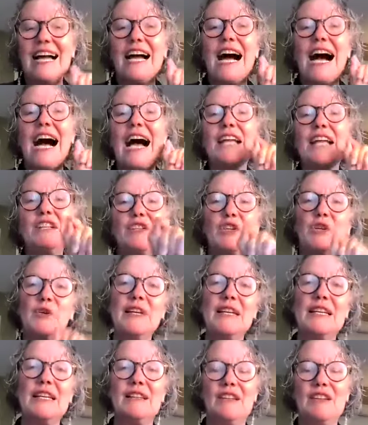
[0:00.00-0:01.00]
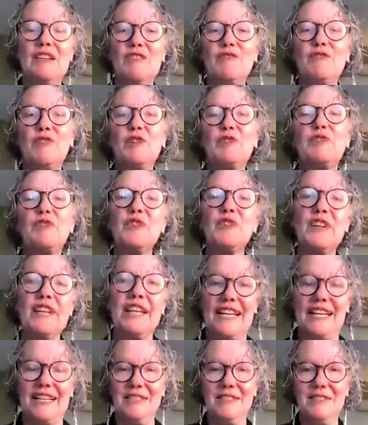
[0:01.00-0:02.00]
I do it for
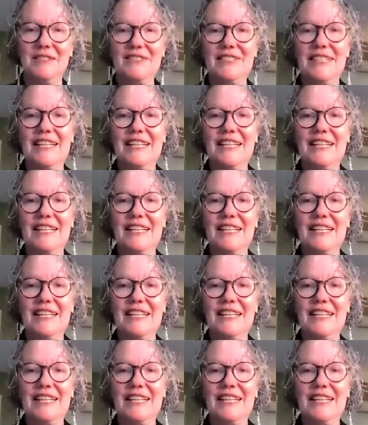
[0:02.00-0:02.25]
free